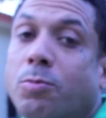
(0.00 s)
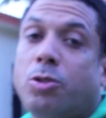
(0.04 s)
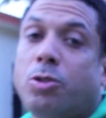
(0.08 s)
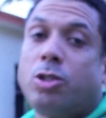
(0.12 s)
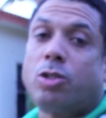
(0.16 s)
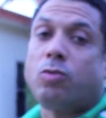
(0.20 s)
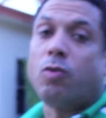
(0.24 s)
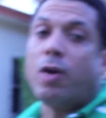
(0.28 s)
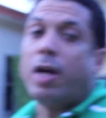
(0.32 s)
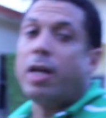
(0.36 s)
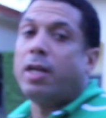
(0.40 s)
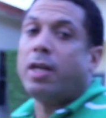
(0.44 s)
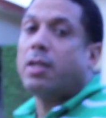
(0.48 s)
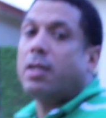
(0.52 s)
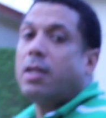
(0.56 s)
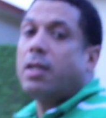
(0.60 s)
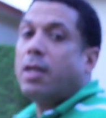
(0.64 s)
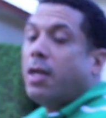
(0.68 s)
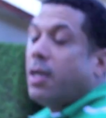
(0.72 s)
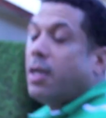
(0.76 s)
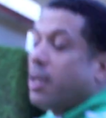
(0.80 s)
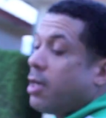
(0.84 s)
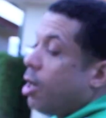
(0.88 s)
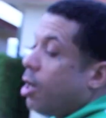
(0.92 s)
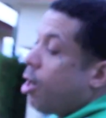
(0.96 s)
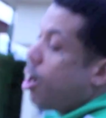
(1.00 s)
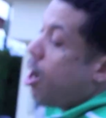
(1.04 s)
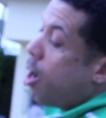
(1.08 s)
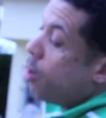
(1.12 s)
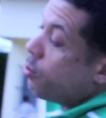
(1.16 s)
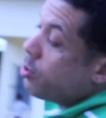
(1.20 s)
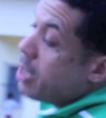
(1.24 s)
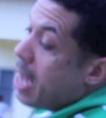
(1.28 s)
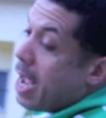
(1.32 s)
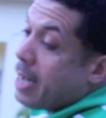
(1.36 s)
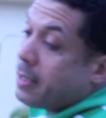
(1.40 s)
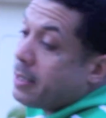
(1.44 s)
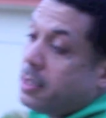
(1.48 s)
straight,
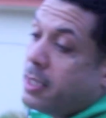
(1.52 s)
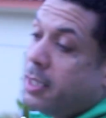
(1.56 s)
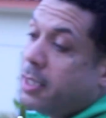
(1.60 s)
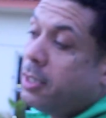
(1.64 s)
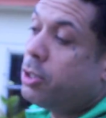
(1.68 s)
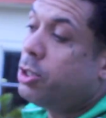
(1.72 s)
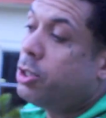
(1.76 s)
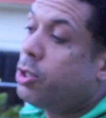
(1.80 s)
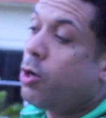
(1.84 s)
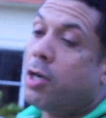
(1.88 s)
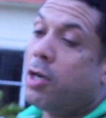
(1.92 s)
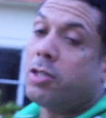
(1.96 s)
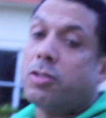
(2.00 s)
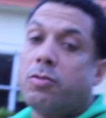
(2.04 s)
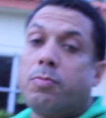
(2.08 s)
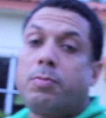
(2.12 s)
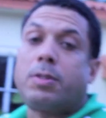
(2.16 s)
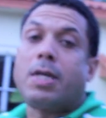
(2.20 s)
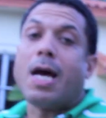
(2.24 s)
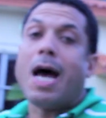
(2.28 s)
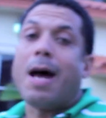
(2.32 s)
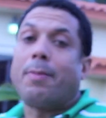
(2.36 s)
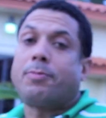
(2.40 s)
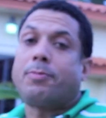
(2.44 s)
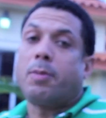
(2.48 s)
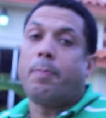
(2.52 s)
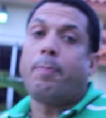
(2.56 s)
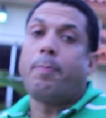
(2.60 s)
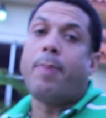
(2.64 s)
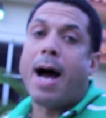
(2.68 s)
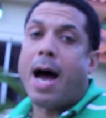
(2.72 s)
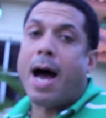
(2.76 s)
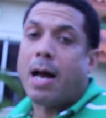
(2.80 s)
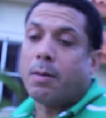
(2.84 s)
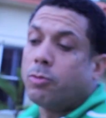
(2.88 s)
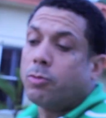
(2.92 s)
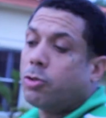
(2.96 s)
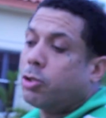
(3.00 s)
all 19 joints from top to
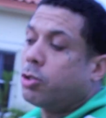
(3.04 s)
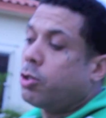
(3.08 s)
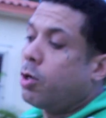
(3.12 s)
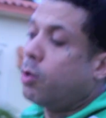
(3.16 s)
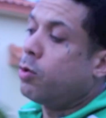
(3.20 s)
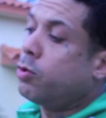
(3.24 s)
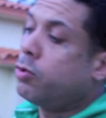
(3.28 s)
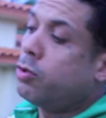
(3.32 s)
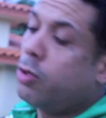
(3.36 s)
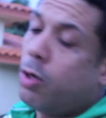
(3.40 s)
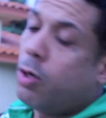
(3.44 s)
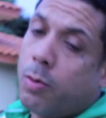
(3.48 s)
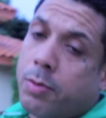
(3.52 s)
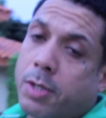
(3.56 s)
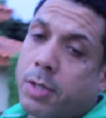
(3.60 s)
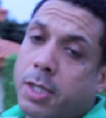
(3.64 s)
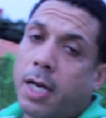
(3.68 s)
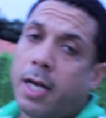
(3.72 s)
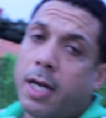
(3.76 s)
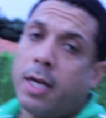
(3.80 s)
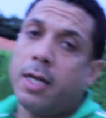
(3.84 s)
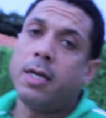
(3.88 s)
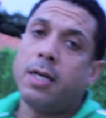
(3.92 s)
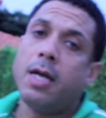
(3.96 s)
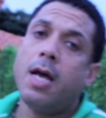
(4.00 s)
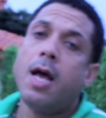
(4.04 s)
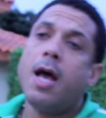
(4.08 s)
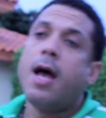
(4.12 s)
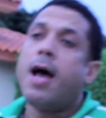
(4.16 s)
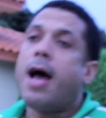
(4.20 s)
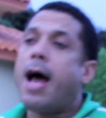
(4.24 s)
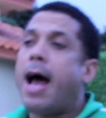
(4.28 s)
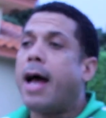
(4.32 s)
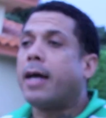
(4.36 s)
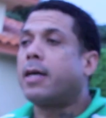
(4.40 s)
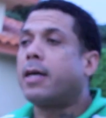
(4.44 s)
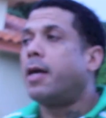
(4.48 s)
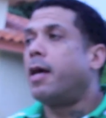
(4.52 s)
bottom, so, you know what I'm saying?
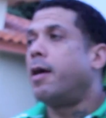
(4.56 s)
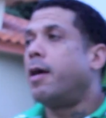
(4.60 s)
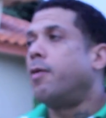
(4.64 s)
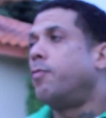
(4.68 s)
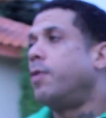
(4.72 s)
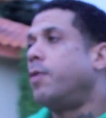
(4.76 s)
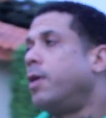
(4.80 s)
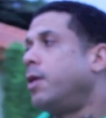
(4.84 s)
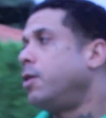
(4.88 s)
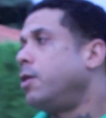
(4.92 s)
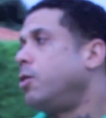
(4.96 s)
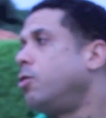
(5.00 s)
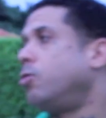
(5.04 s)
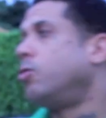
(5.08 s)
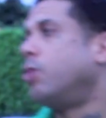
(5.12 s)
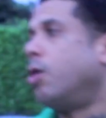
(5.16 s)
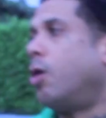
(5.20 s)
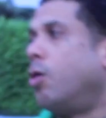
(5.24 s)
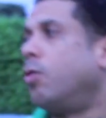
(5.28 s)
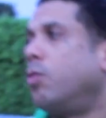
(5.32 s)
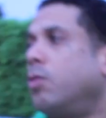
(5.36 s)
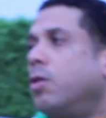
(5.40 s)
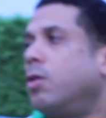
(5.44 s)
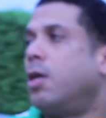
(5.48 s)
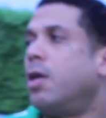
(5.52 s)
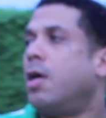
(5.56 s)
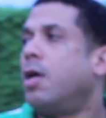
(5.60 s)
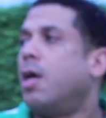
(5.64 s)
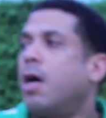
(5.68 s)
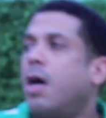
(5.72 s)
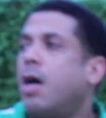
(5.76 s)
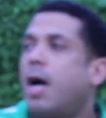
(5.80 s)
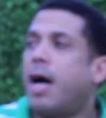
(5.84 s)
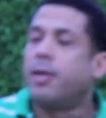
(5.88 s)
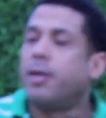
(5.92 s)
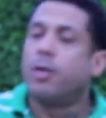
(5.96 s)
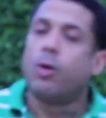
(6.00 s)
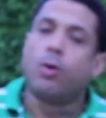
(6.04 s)
I can't really, you know,
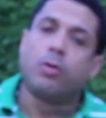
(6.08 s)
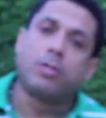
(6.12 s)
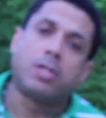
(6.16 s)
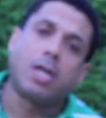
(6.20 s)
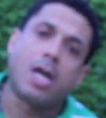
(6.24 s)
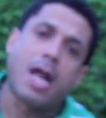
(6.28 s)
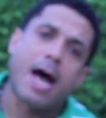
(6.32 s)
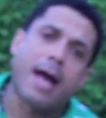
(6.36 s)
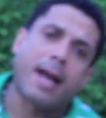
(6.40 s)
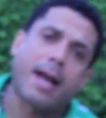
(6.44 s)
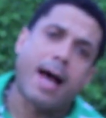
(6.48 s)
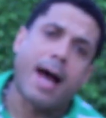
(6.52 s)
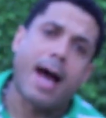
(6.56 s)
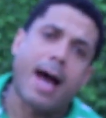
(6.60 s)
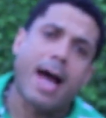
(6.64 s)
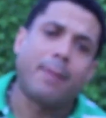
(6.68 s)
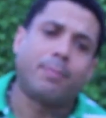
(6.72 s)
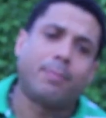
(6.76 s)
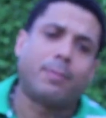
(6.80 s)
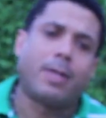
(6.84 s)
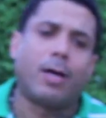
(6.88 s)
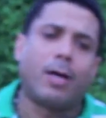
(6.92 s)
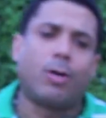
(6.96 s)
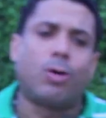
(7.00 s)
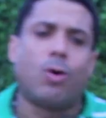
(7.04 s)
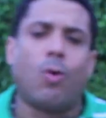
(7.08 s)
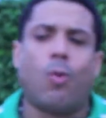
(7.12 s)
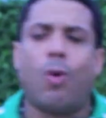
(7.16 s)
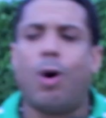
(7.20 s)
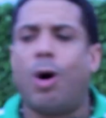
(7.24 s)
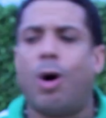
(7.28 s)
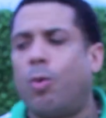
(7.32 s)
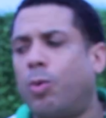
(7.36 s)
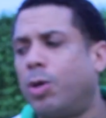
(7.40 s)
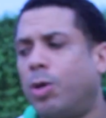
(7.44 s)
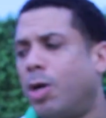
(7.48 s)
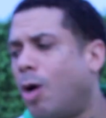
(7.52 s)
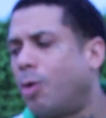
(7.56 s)
I know there's a lot of hype that go
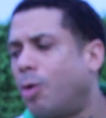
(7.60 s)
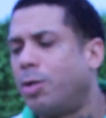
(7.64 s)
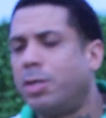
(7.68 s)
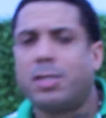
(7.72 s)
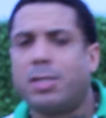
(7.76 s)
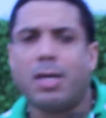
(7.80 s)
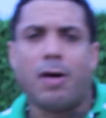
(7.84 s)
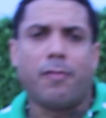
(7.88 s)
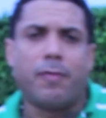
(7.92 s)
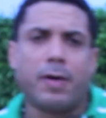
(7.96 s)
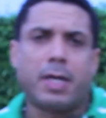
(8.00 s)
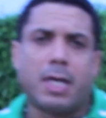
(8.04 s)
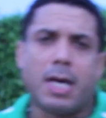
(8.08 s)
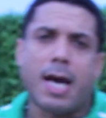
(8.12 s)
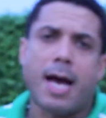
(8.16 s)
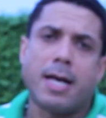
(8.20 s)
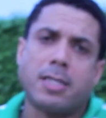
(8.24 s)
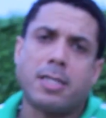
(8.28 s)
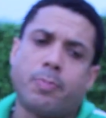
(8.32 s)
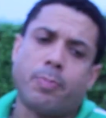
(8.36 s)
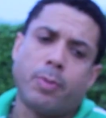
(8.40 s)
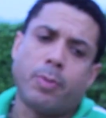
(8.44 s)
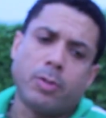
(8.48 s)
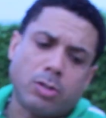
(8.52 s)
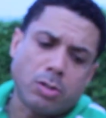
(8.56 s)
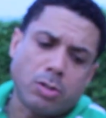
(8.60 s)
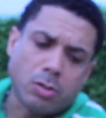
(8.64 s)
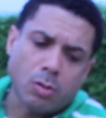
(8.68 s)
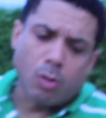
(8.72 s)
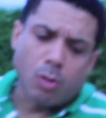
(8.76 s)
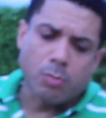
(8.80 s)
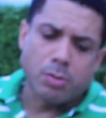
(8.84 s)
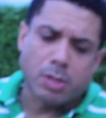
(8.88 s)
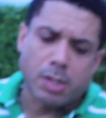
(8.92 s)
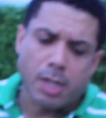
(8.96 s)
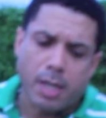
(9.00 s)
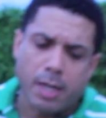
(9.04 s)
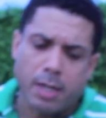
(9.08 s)
on with all these other cats, but you know
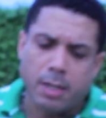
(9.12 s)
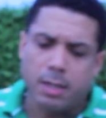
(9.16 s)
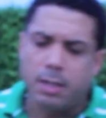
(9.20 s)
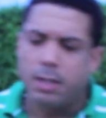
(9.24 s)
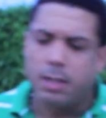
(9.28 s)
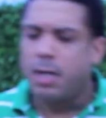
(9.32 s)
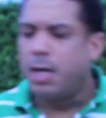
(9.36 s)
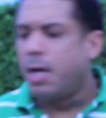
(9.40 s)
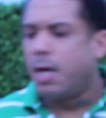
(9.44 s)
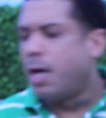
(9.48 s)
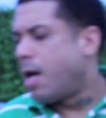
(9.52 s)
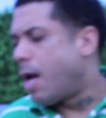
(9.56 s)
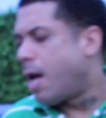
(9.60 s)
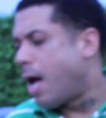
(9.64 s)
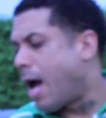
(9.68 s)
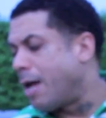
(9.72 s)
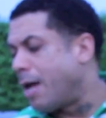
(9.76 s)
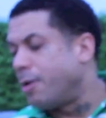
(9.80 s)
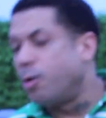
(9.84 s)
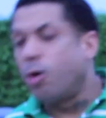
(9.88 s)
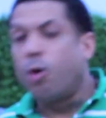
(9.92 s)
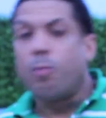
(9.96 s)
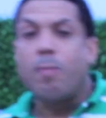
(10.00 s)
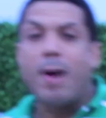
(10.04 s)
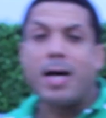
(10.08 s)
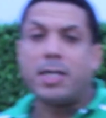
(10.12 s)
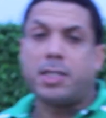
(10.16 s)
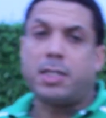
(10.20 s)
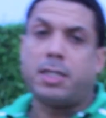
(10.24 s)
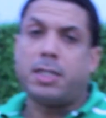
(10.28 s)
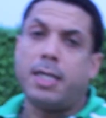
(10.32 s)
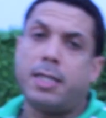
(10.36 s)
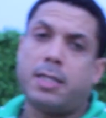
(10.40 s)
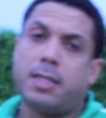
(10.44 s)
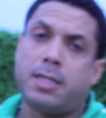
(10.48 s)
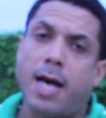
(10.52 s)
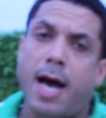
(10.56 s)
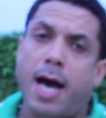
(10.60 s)
what I'm saying? I know my
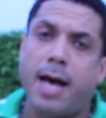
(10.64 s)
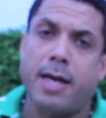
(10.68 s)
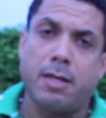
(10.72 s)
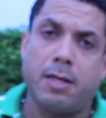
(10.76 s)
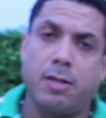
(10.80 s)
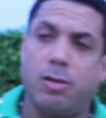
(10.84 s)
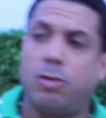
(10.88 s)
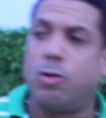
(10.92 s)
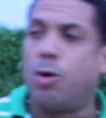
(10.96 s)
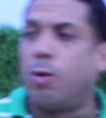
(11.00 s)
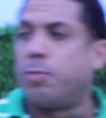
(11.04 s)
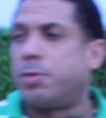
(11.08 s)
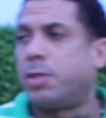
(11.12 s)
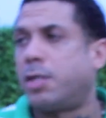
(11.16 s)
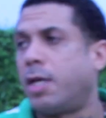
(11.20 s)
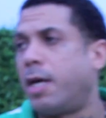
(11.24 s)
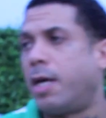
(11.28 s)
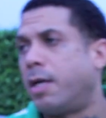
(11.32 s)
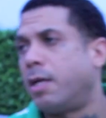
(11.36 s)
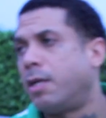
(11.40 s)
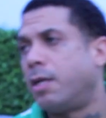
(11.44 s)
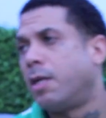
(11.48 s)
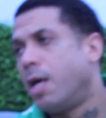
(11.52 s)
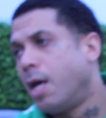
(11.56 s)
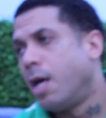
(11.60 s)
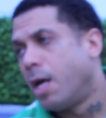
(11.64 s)
shit tight, you know what I'm saying?